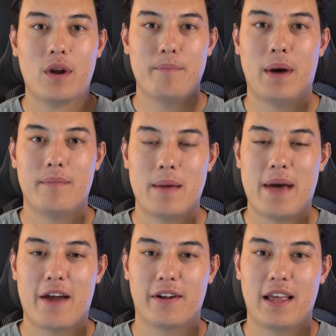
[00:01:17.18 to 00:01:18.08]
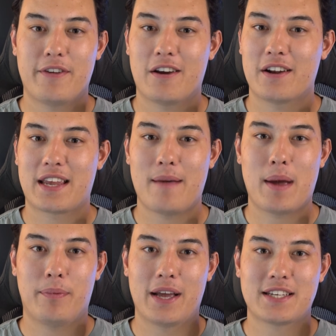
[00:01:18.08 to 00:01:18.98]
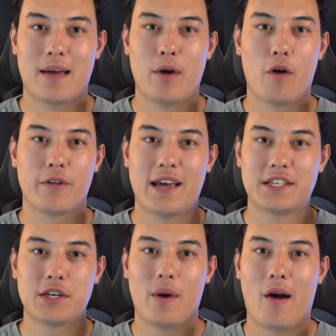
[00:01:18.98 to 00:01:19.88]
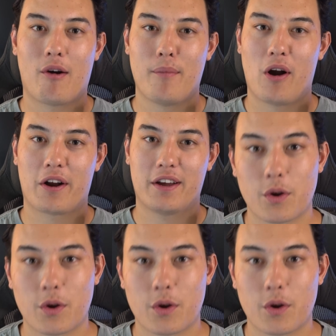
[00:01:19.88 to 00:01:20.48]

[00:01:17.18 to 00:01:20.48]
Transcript: wanna bump my battery life here to get my playtime over that two hour mark,